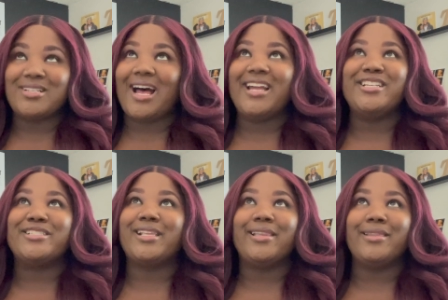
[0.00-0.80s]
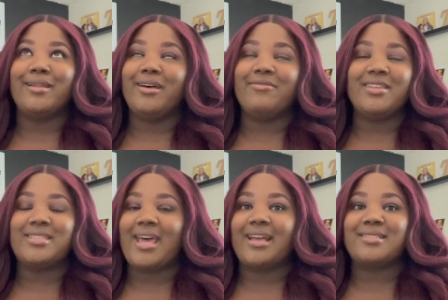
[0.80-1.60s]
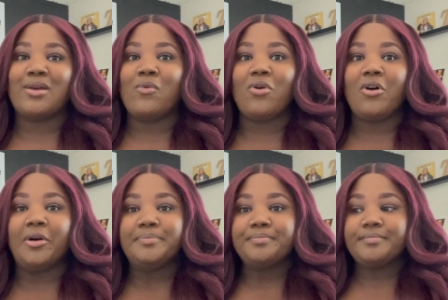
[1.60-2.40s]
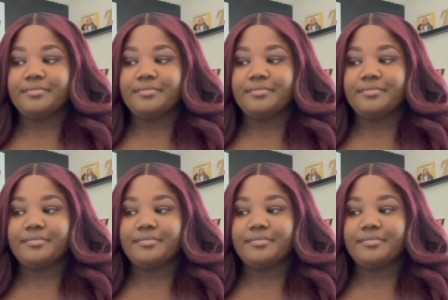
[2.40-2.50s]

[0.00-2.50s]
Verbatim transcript: I just love this accent wall.